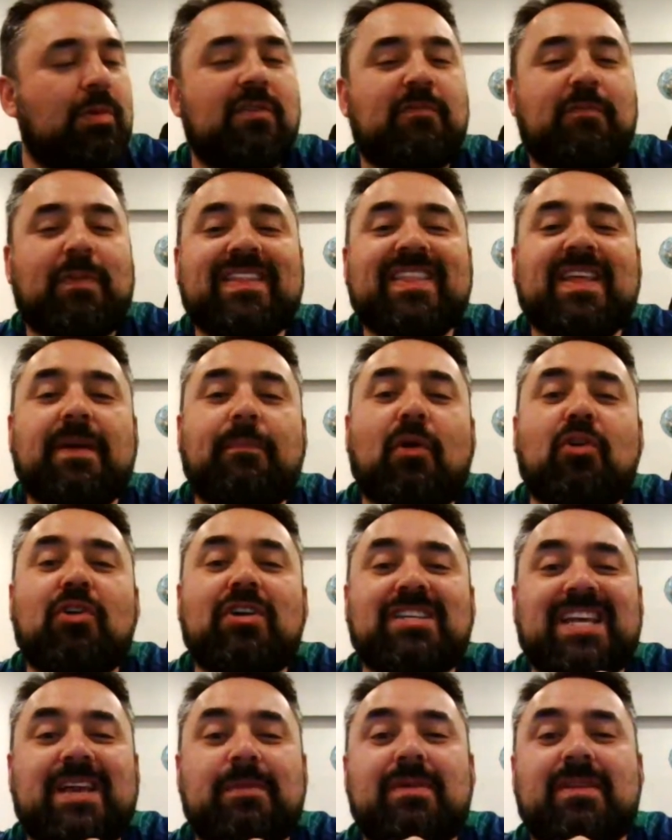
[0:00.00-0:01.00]
we've been their bogey
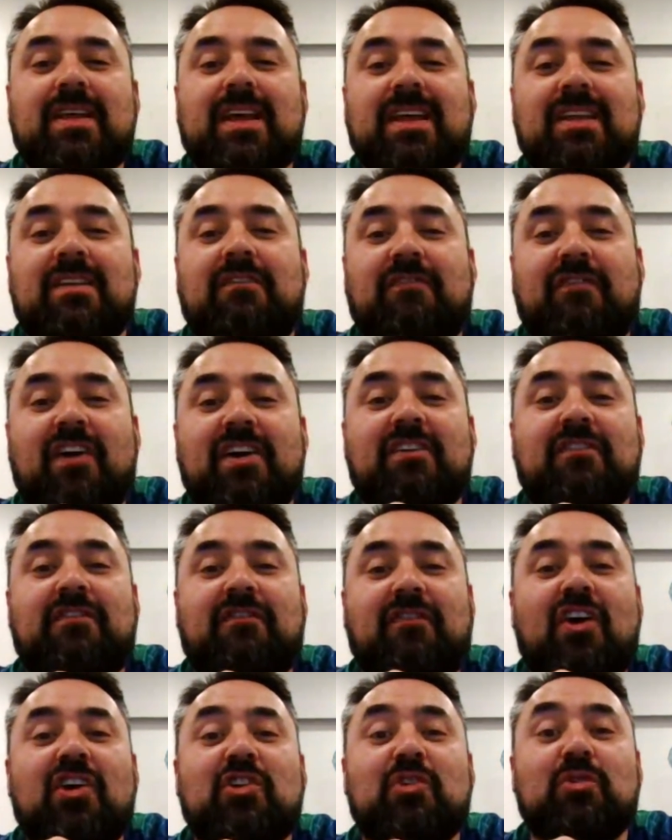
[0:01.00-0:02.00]
team in a
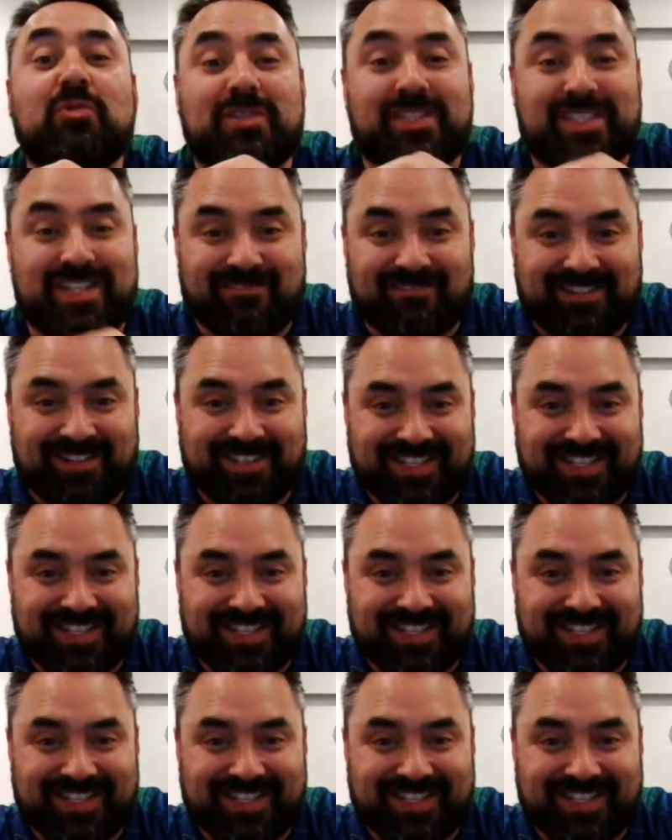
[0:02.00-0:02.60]
finals series.